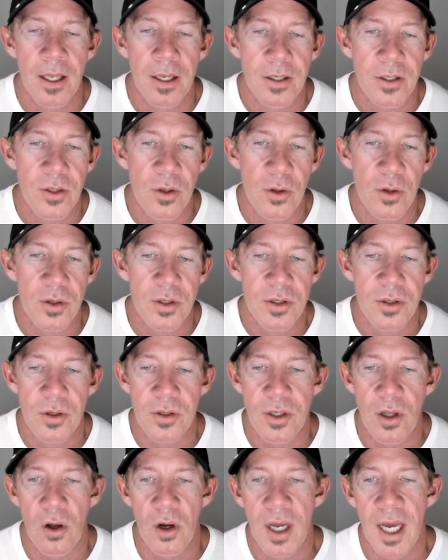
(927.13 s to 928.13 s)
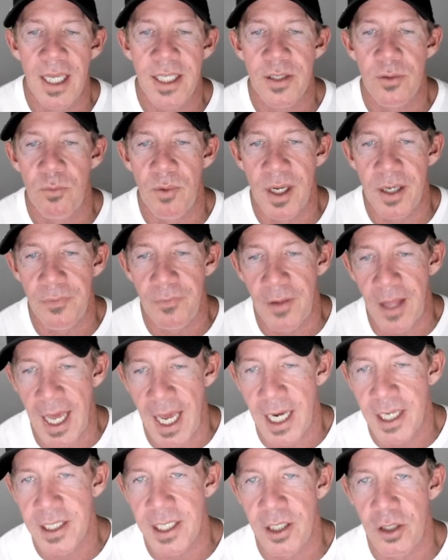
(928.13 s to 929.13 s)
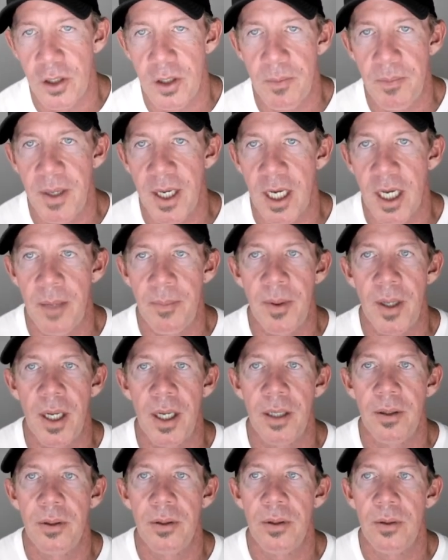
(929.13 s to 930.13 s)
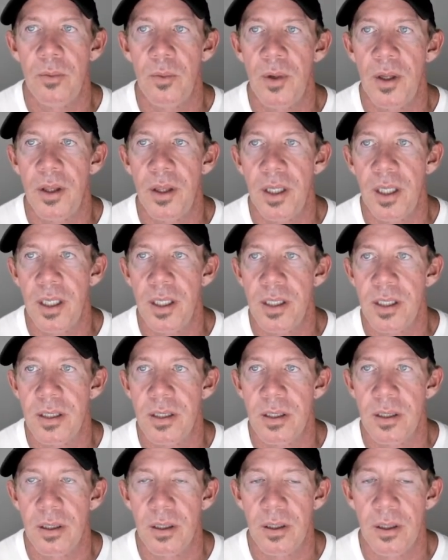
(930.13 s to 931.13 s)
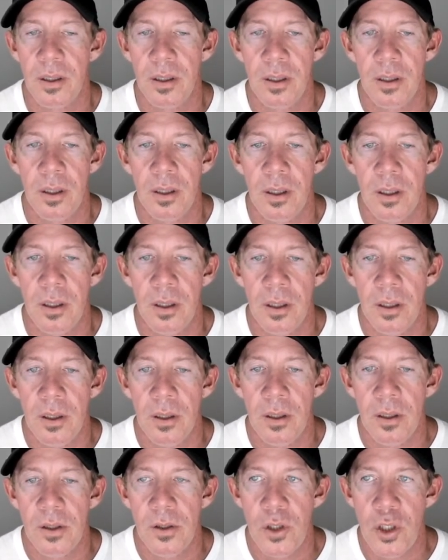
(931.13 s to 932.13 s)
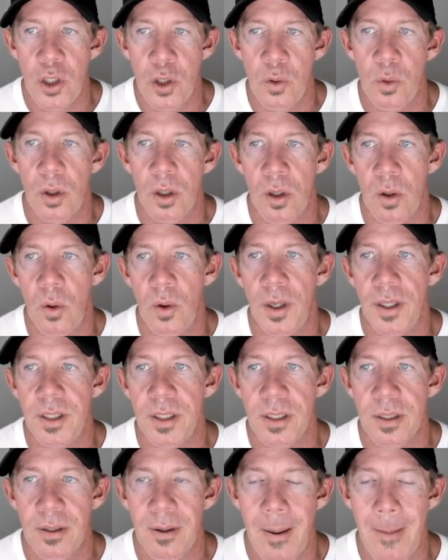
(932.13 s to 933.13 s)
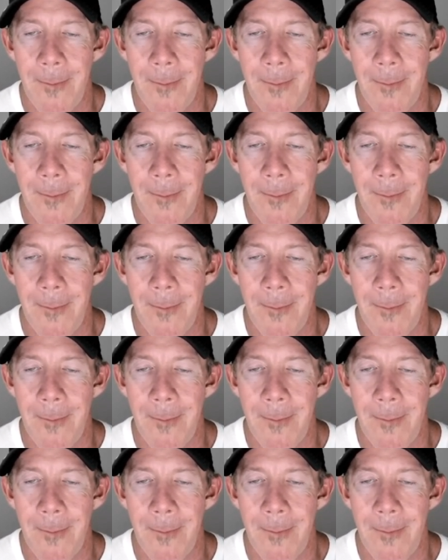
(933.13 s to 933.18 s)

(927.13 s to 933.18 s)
So there's there's all kinds of red flags that you can pick up on with these newer coins.